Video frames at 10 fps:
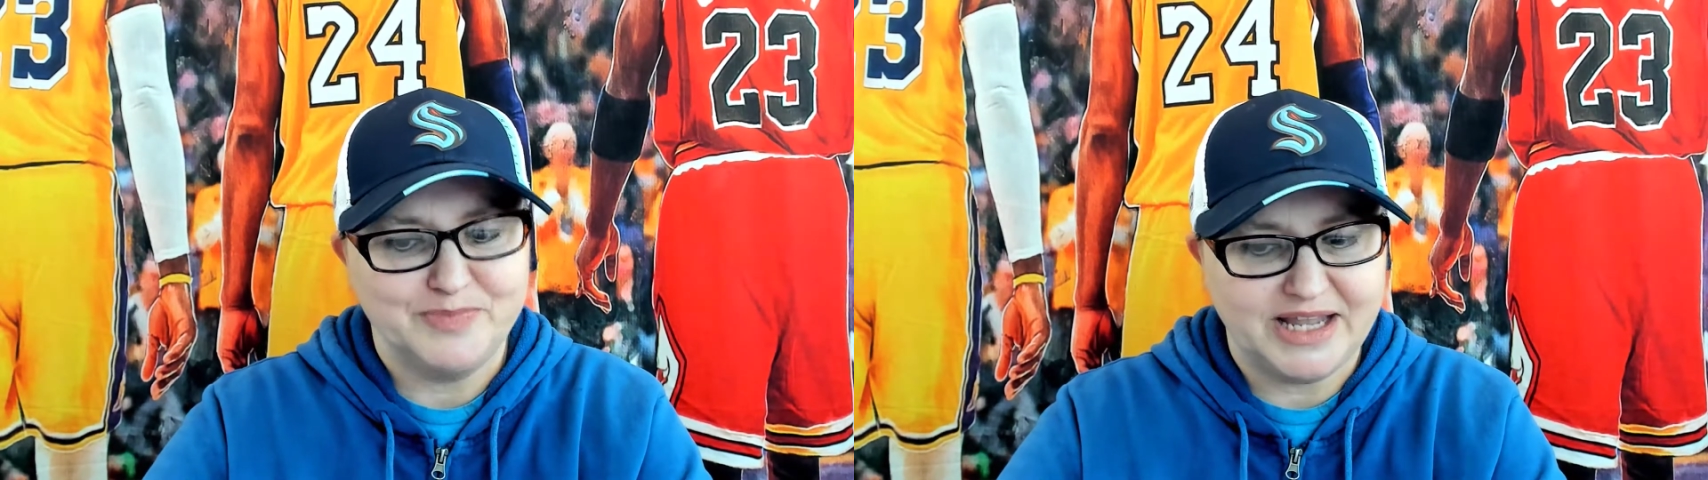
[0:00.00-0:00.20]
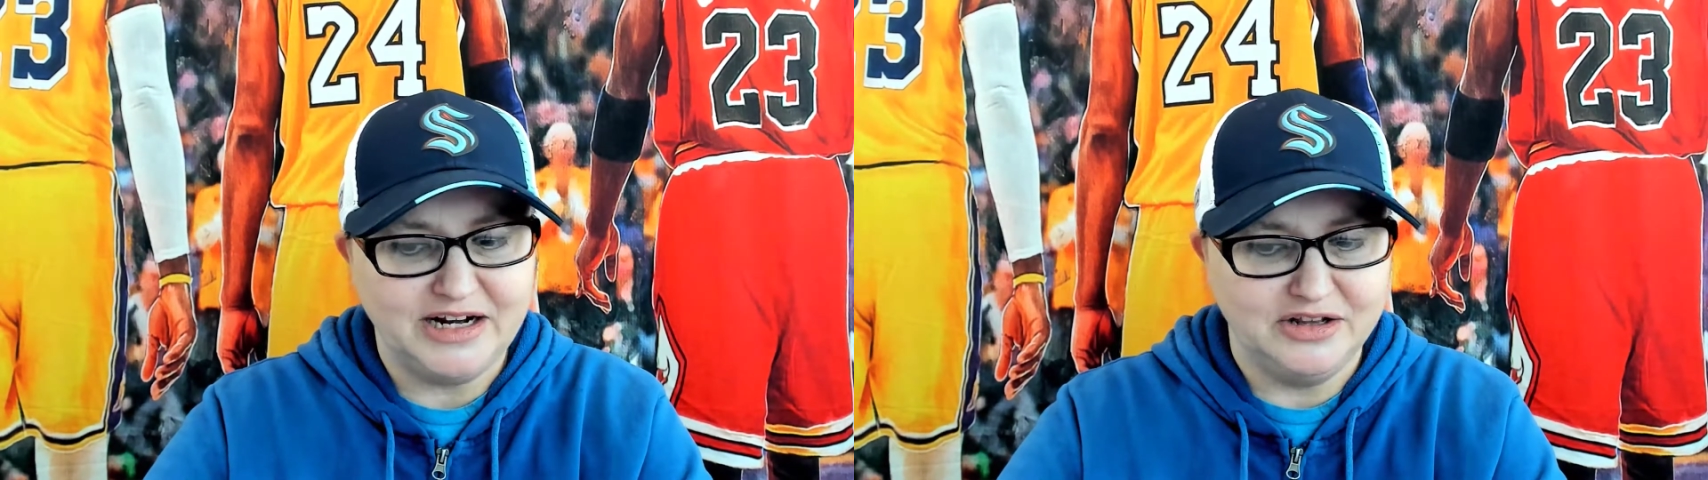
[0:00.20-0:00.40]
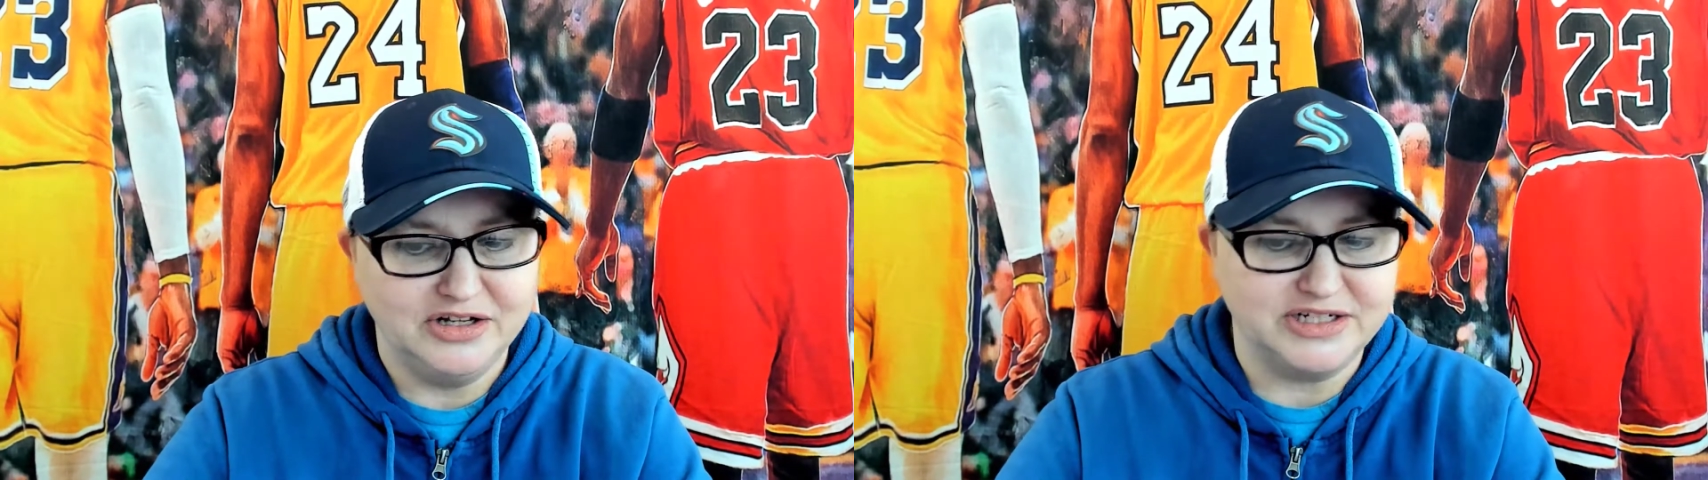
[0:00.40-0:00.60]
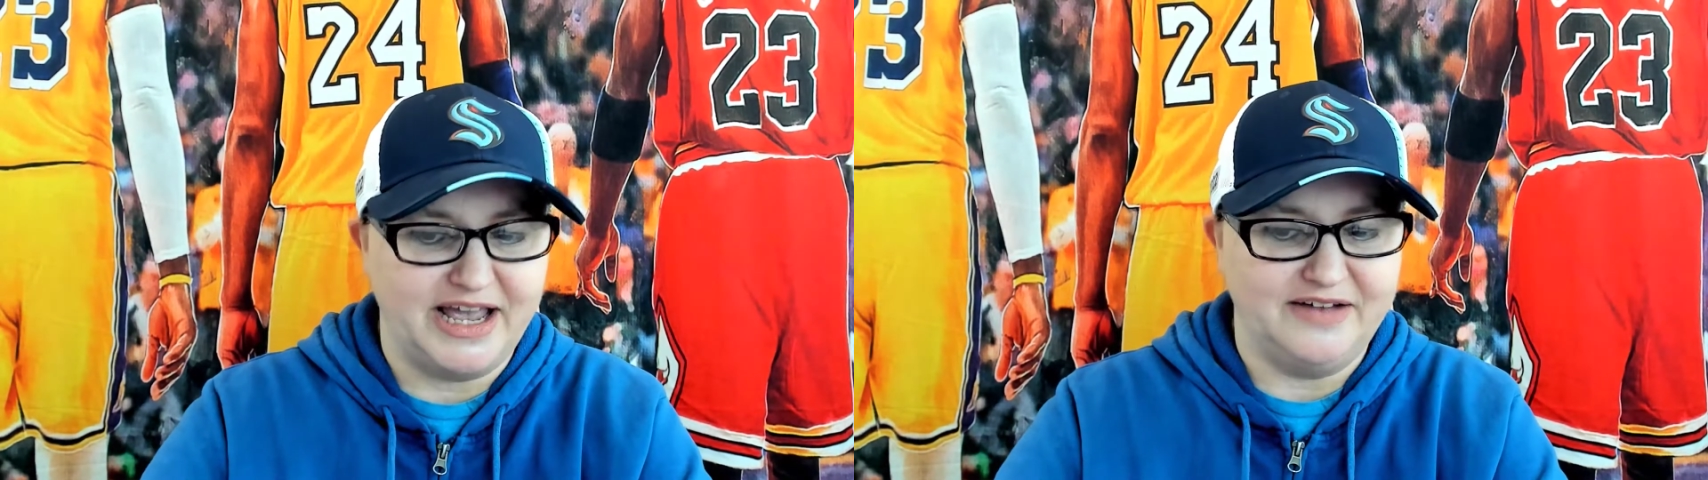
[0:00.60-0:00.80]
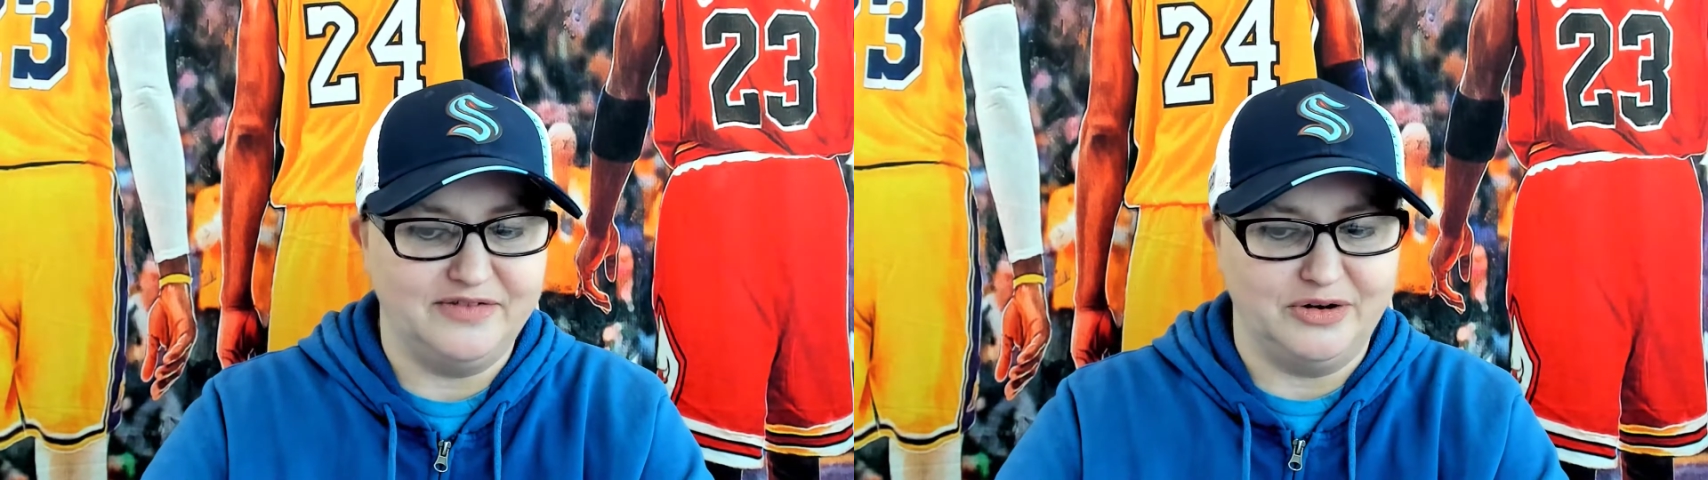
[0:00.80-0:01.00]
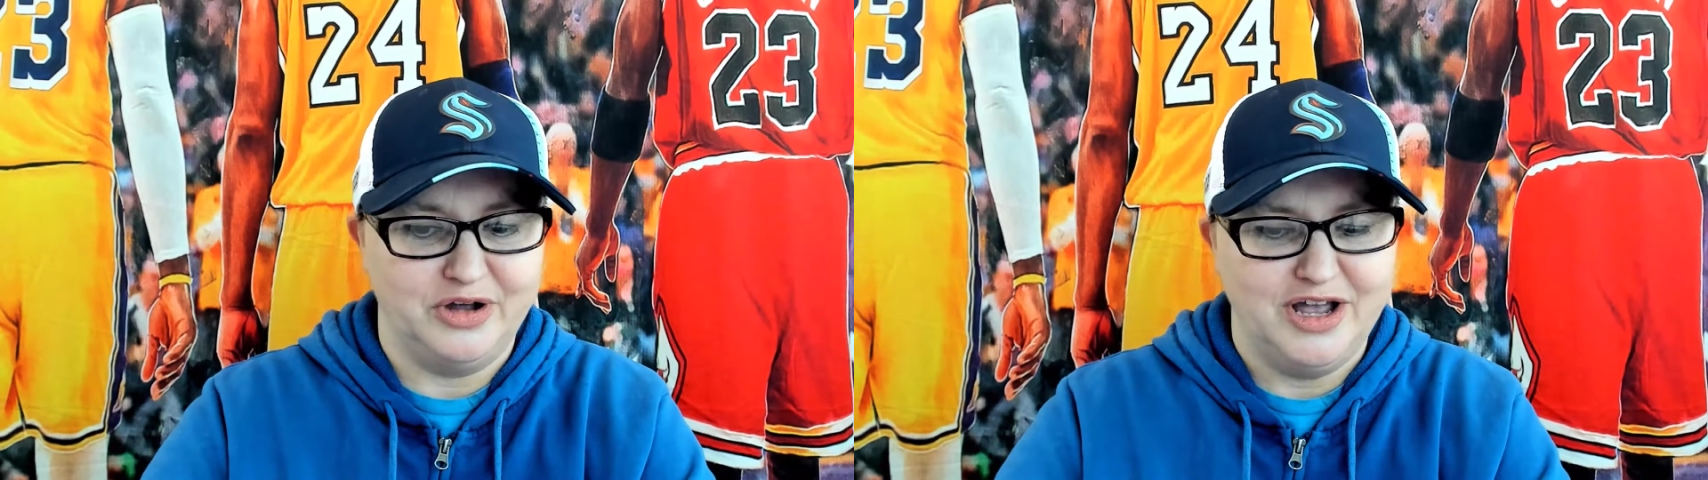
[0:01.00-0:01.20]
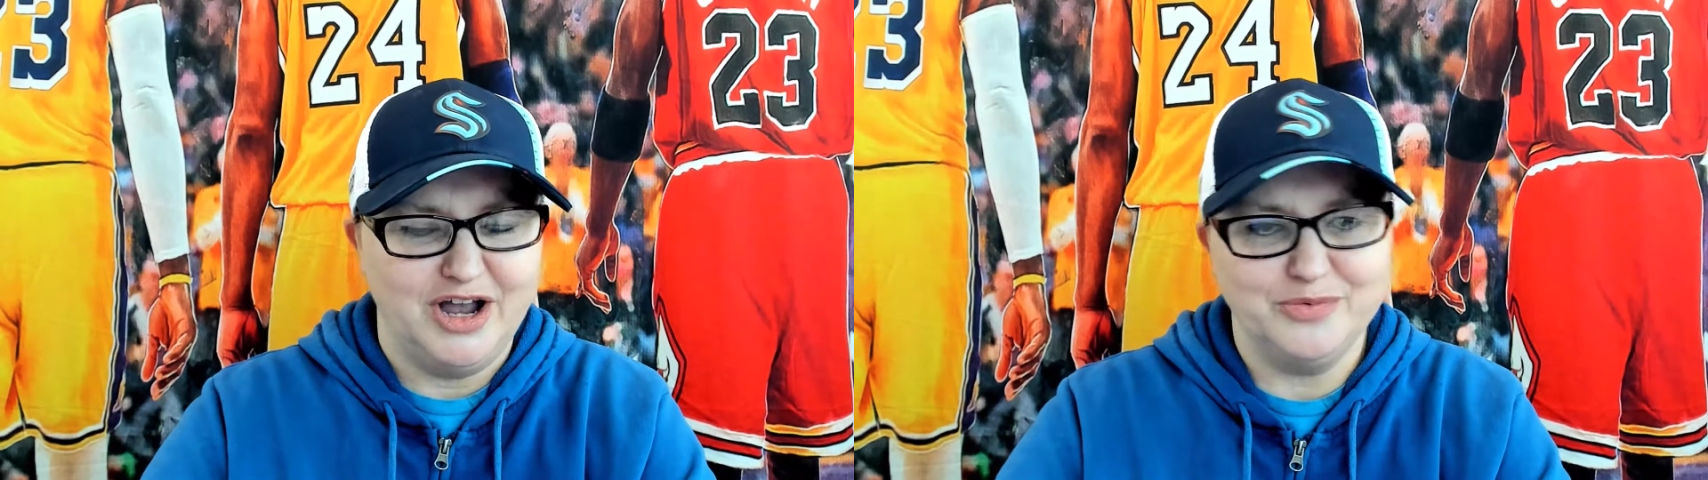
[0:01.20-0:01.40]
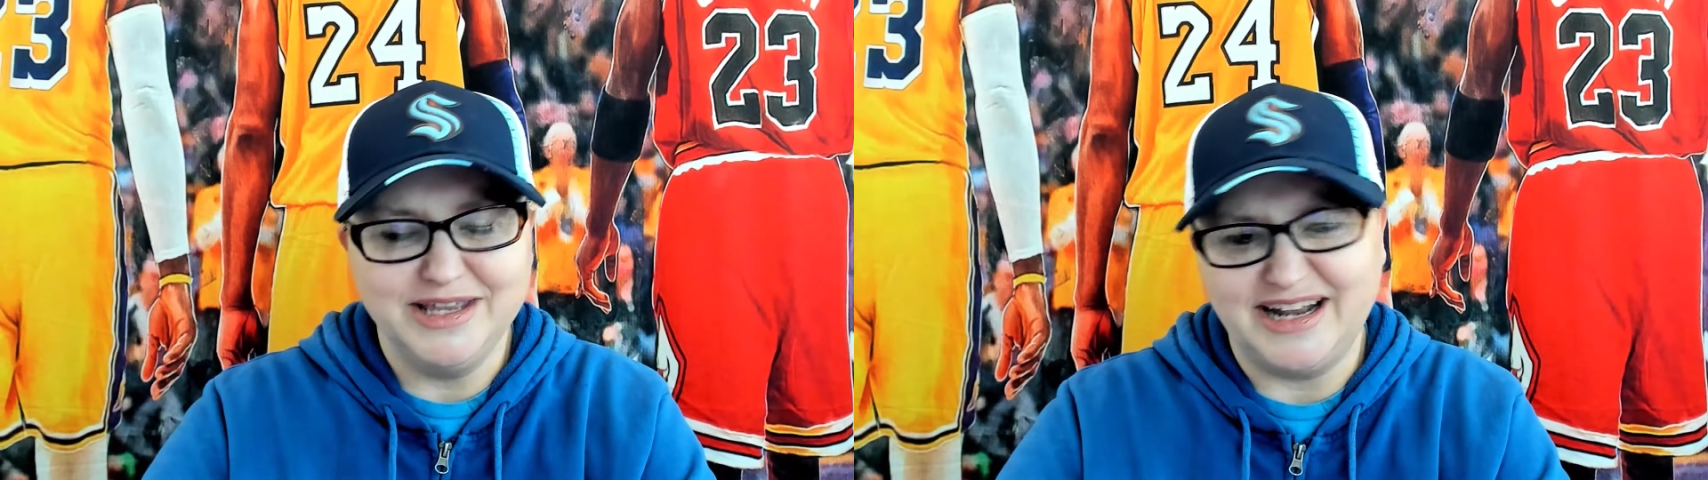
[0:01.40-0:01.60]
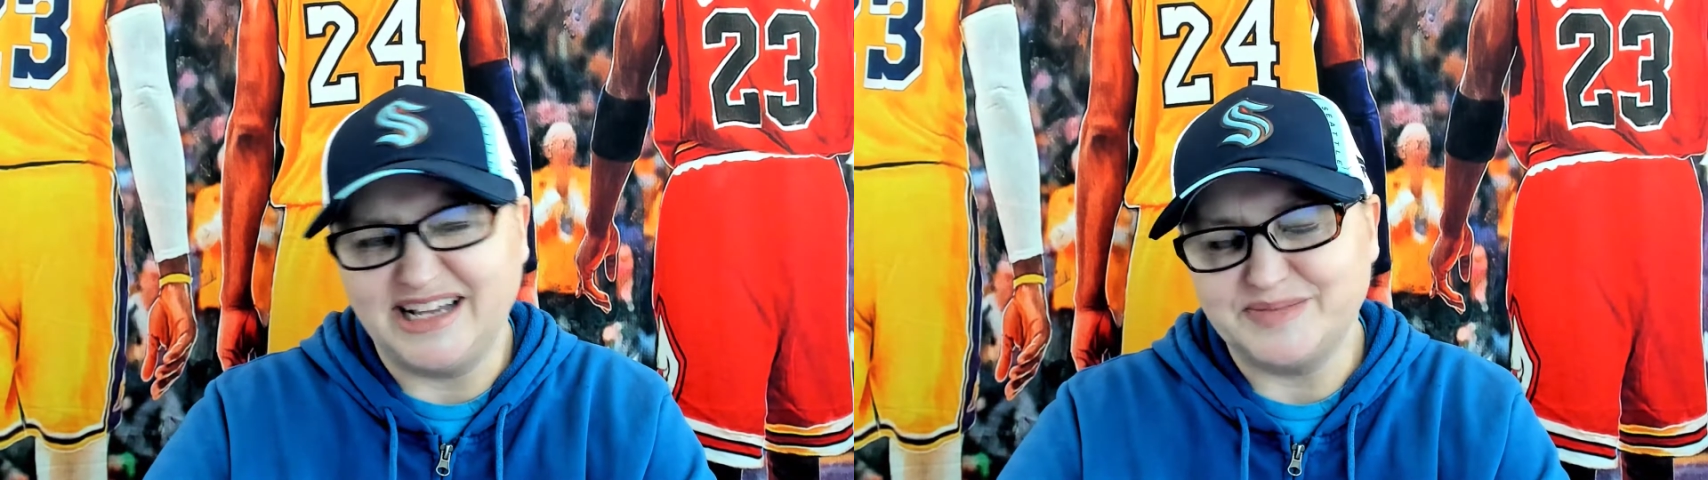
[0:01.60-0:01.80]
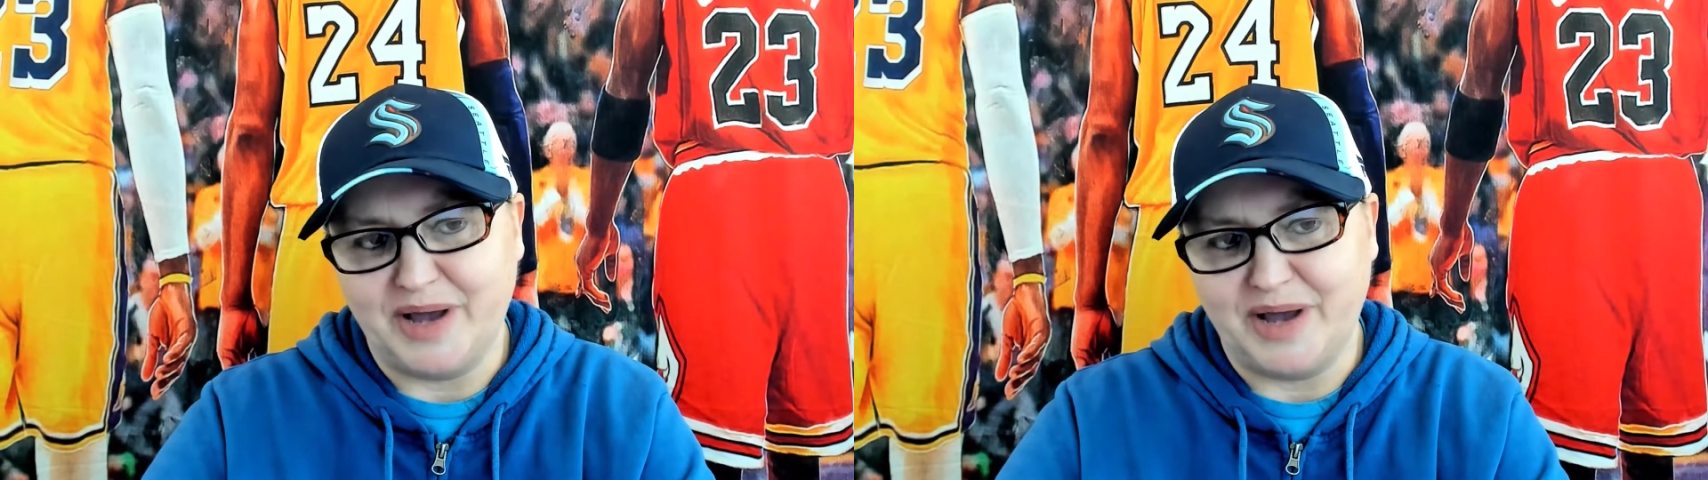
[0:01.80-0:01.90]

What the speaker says: kind of look to have a really nice